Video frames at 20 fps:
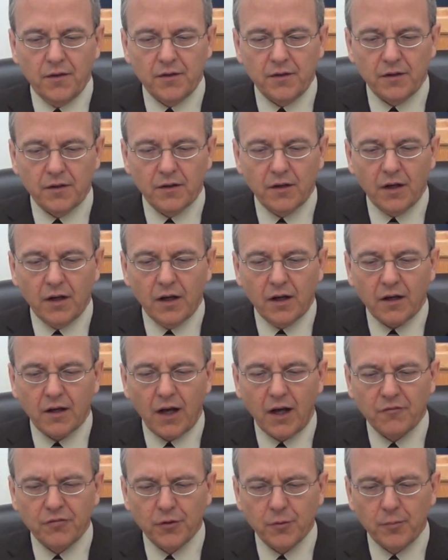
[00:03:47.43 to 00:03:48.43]
the
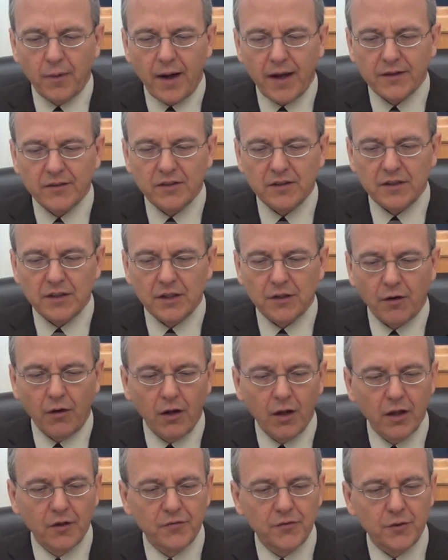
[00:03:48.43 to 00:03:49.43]
confirmandi and
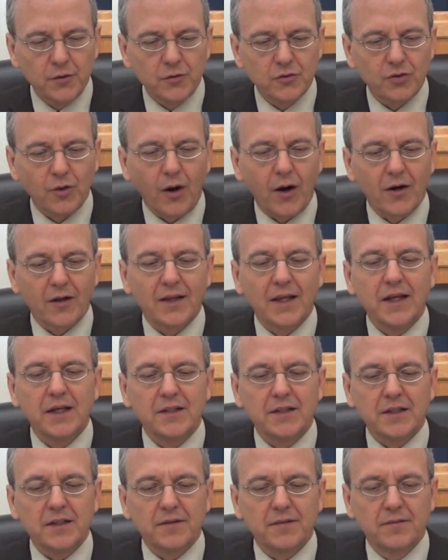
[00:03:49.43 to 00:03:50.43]
all of you to Our
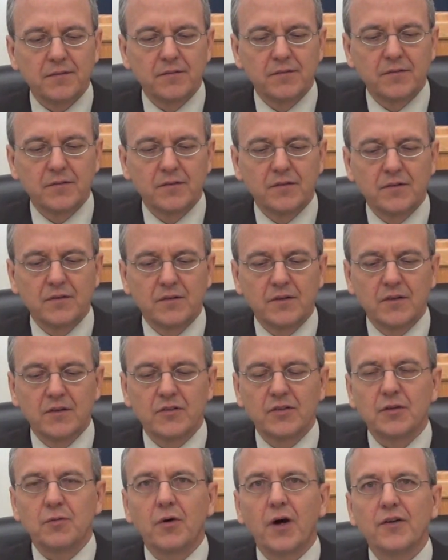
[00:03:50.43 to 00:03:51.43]
Lady.
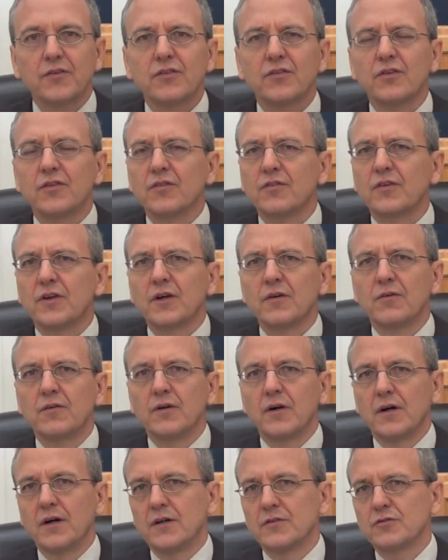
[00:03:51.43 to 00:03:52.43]
So he wants
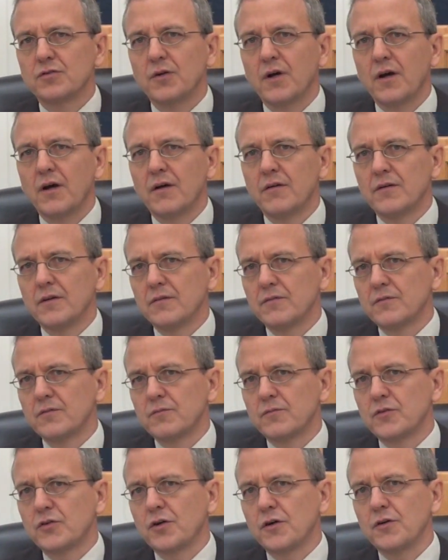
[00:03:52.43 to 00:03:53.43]
to
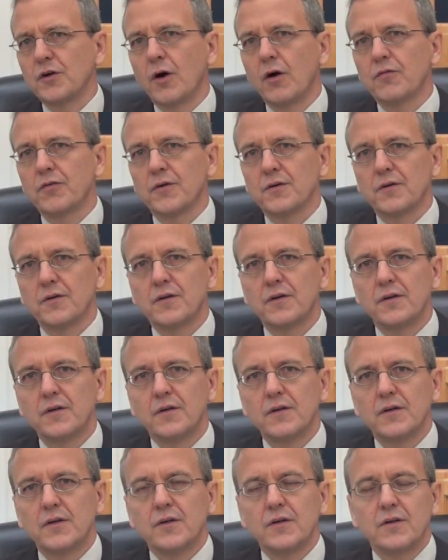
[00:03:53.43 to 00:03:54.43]
turn over
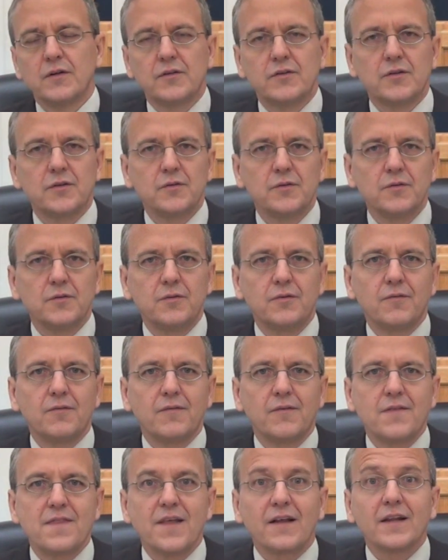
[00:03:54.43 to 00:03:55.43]
to
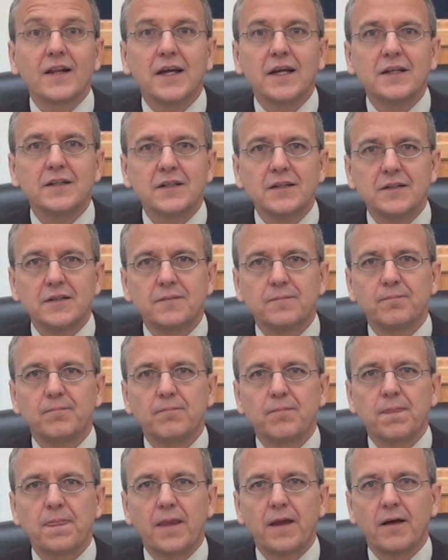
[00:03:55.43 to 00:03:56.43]
the Lady,
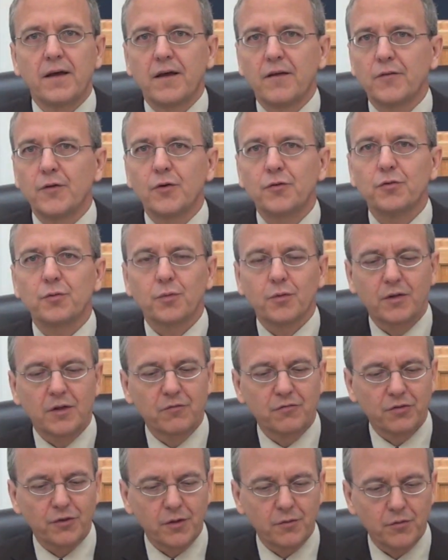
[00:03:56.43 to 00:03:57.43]
those who were
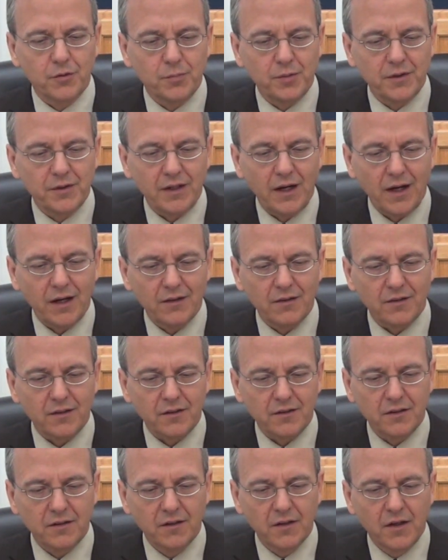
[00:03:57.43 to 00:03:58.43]
confirmed to be
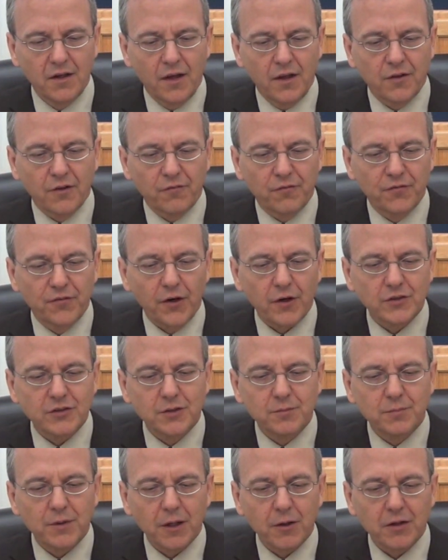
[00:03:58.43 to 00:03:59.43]
Catholic. The
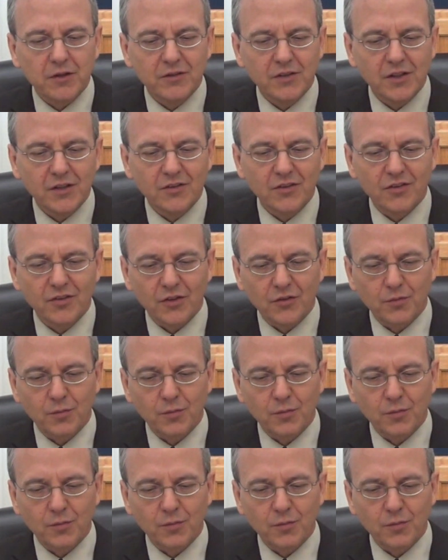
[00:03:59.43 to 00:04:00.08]
Virgin Mary teaches